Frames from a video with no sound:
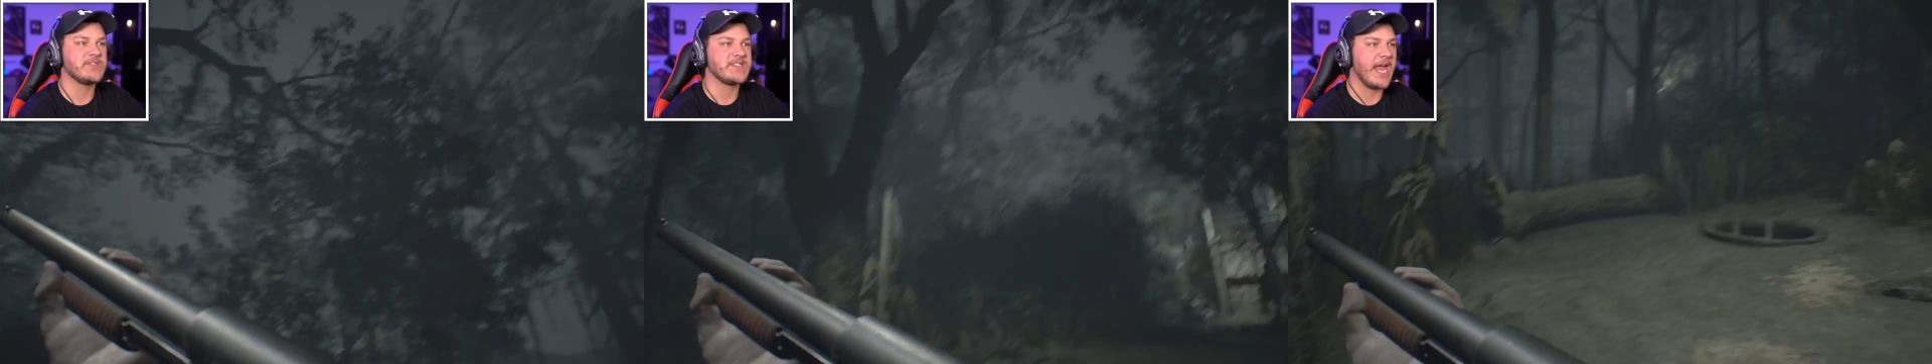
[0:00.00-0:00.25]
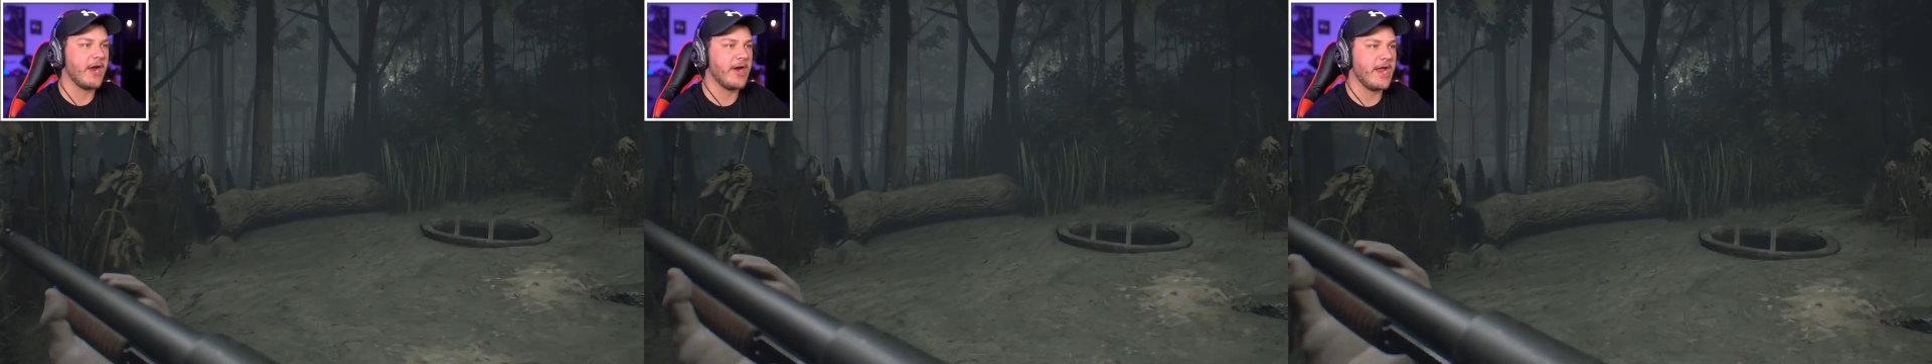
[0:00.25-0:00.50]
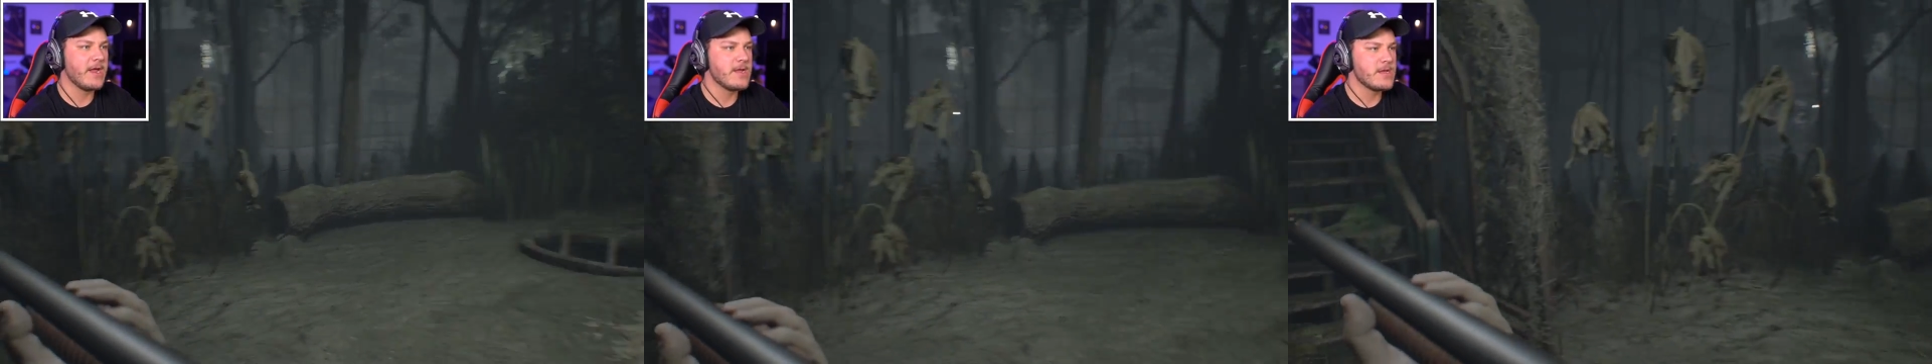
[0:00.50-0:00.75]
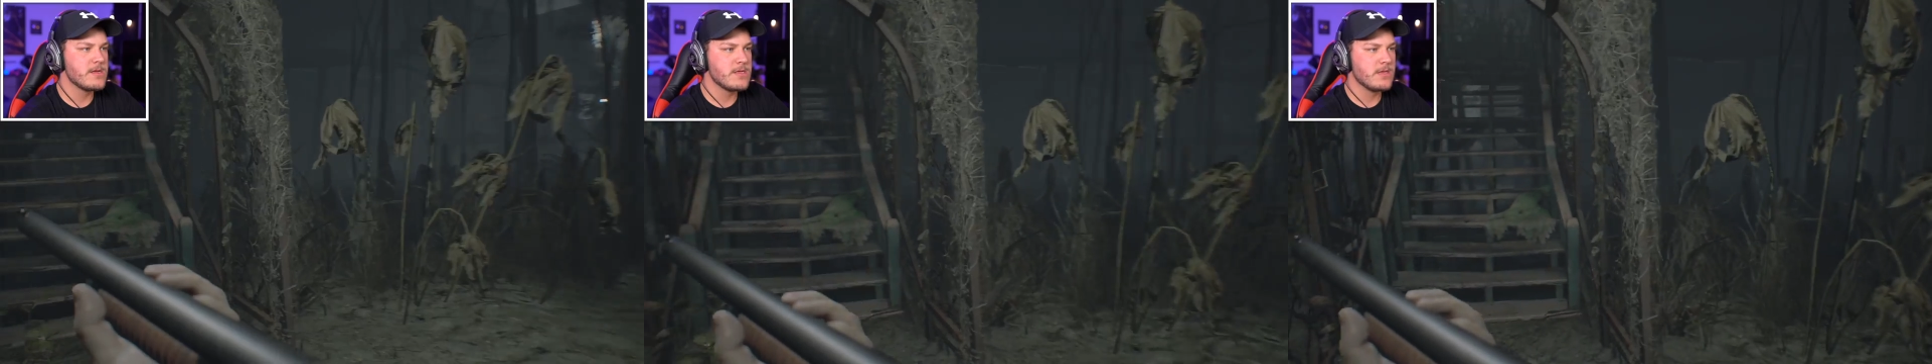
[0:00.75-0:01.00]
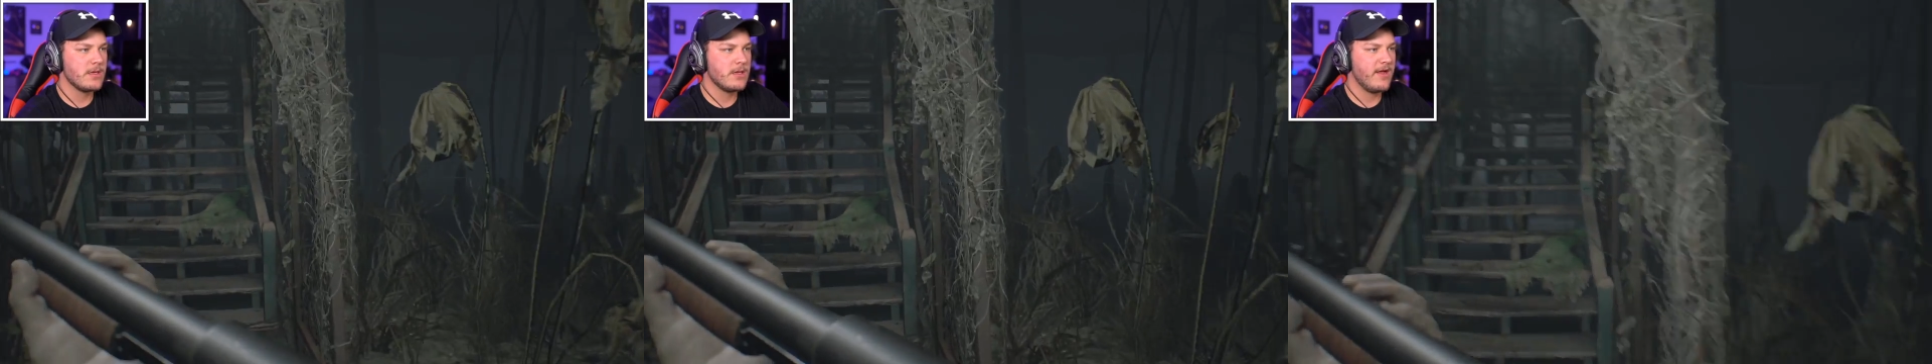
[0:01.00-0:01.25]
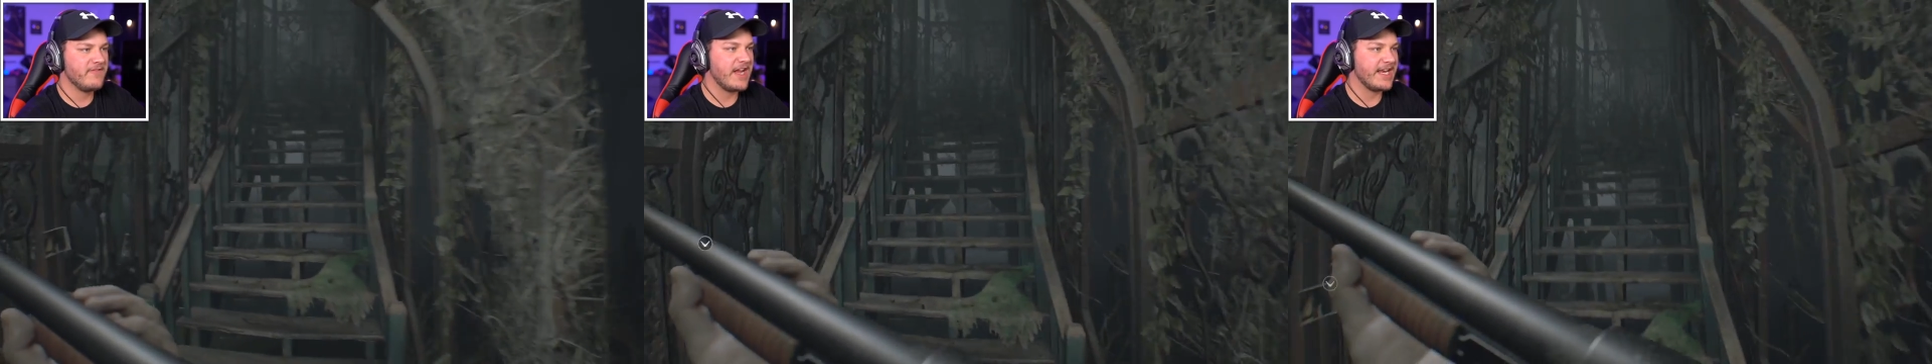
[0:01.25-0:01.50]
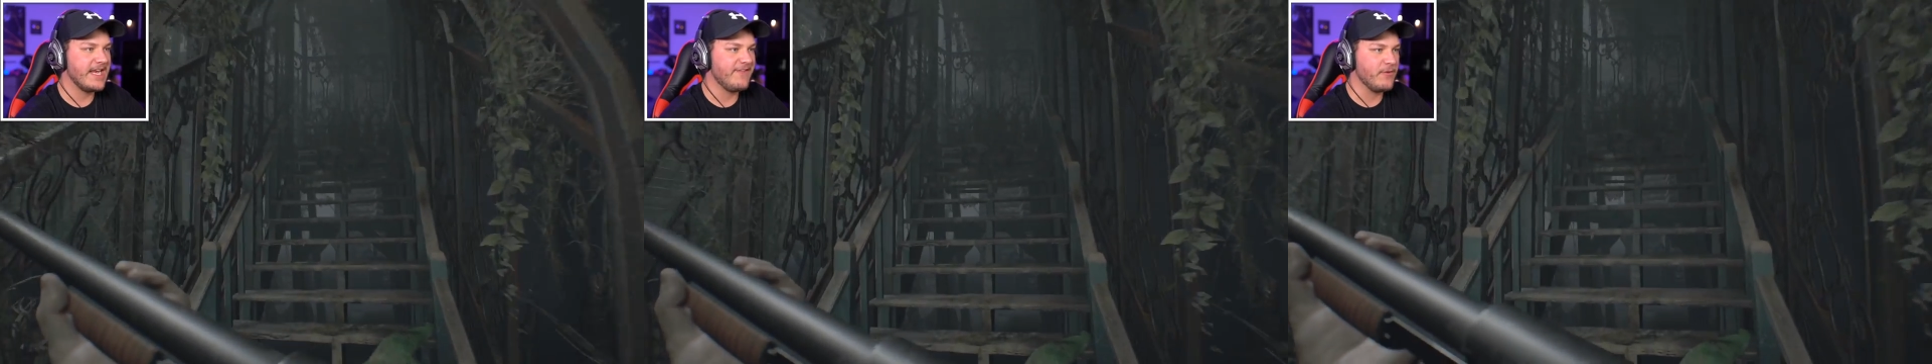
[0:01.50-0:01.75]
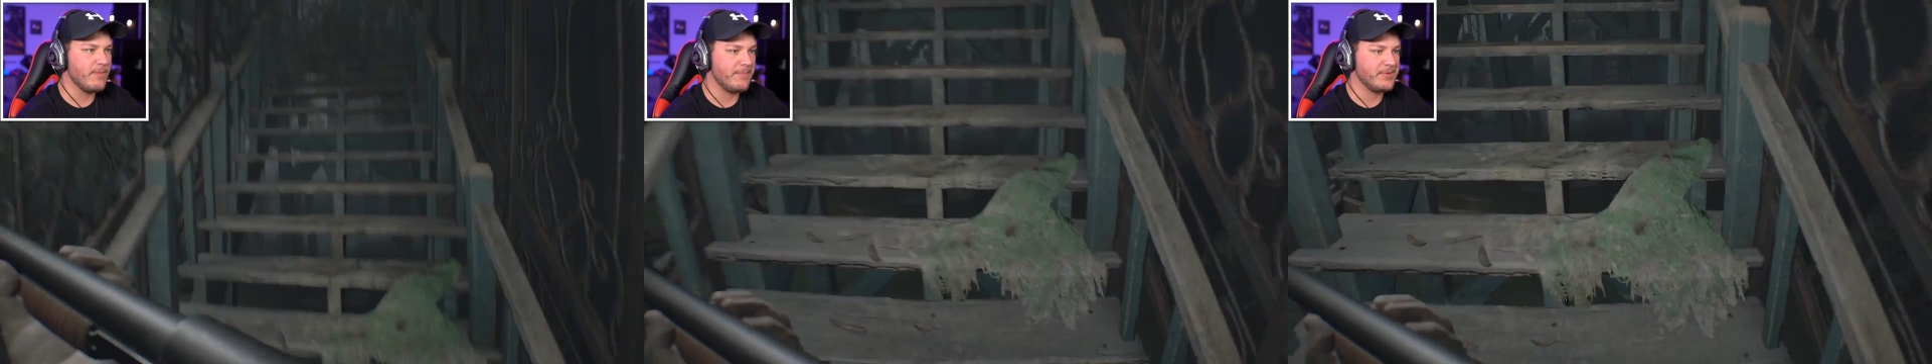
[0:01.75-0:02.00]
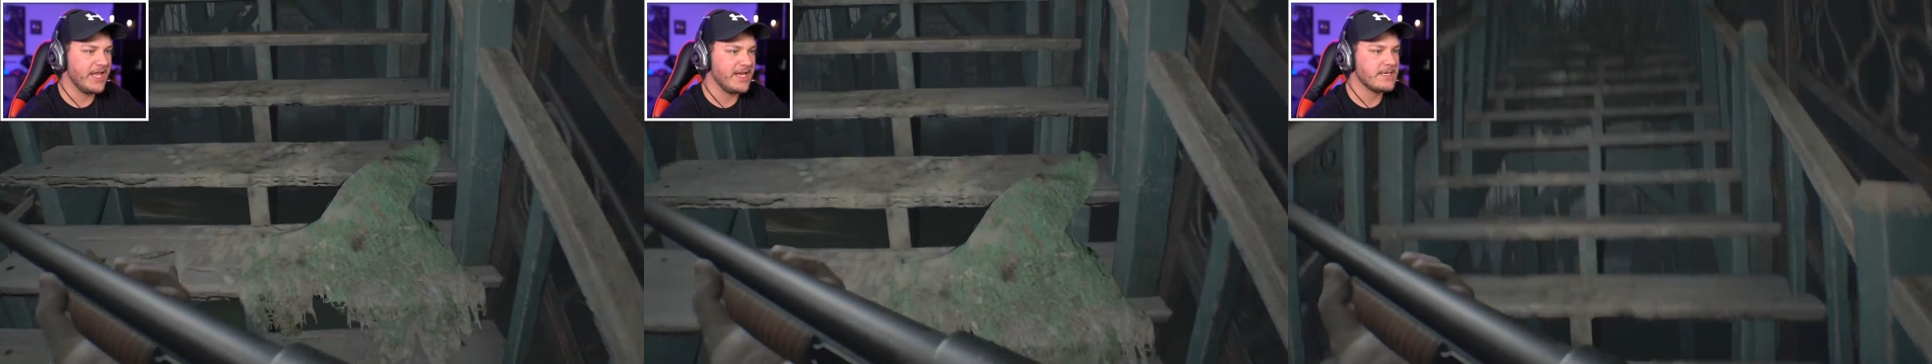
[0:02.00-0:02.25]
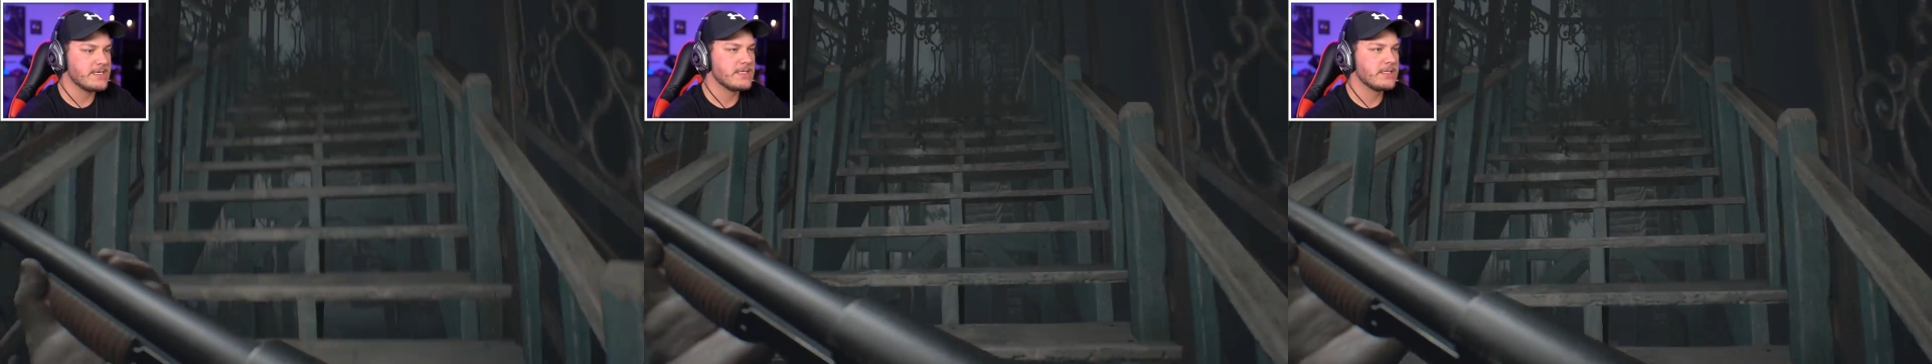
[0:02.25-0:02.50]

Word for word: scary. Got enough on my plate.